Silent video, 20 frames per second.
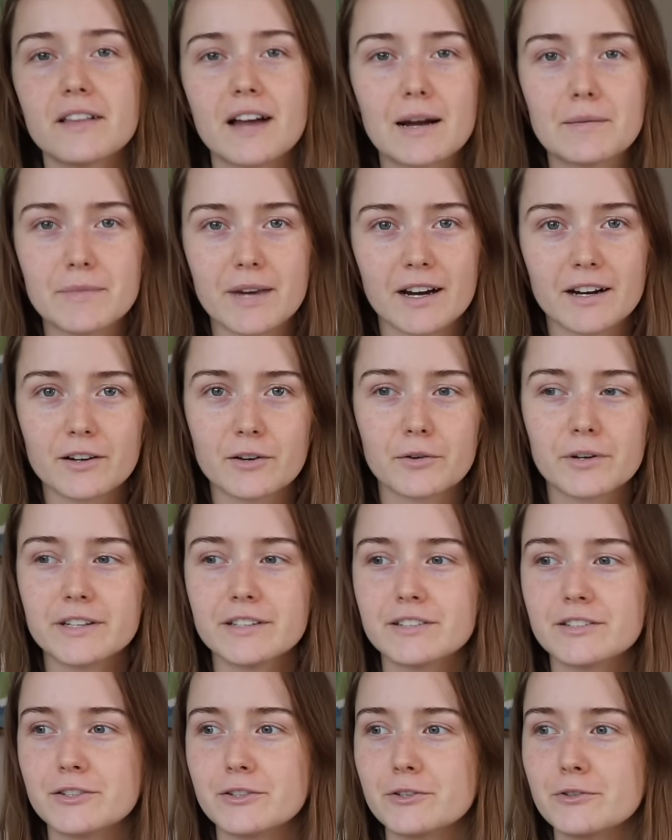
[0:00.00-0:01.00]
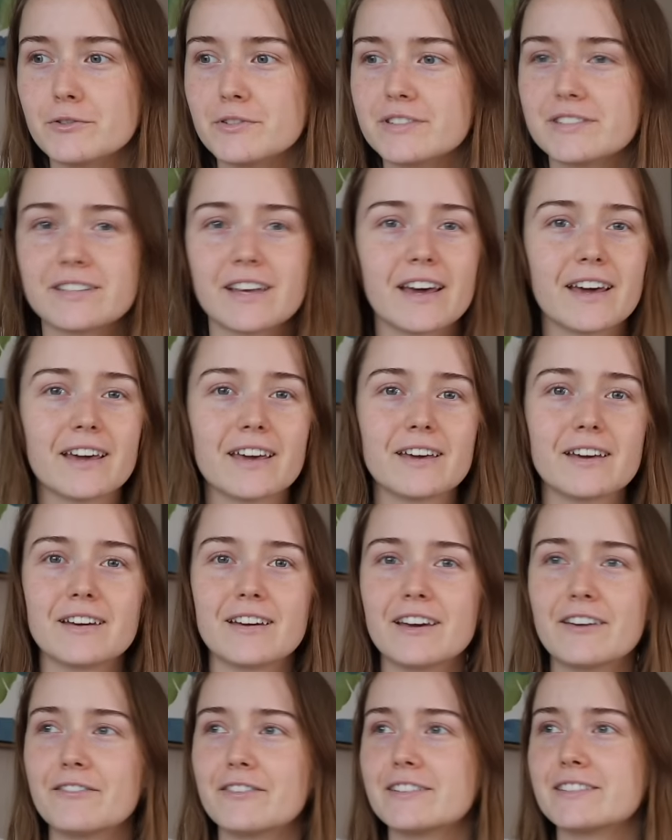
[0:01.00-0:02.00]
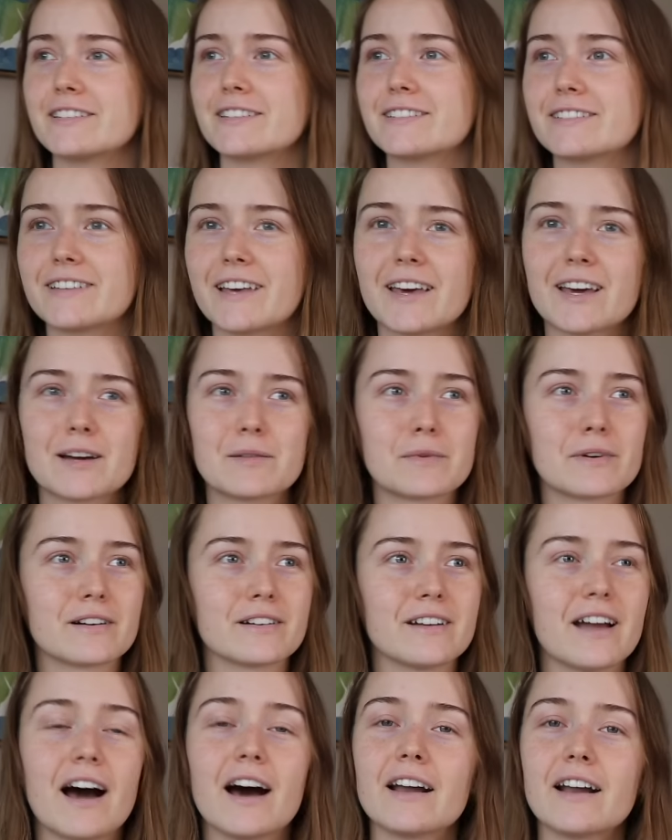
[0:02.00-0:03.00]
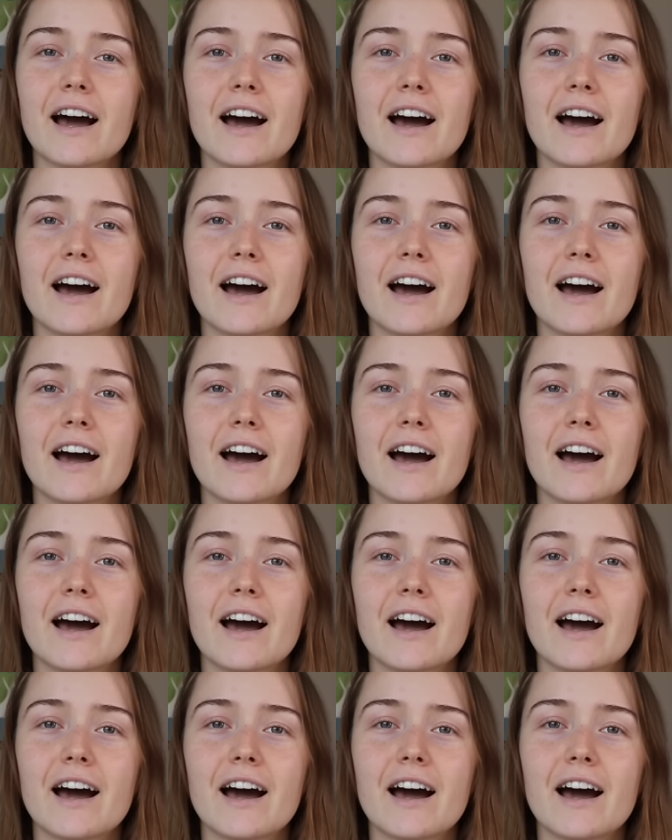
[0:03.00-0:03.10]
I'm not going to say if it's a scam or not.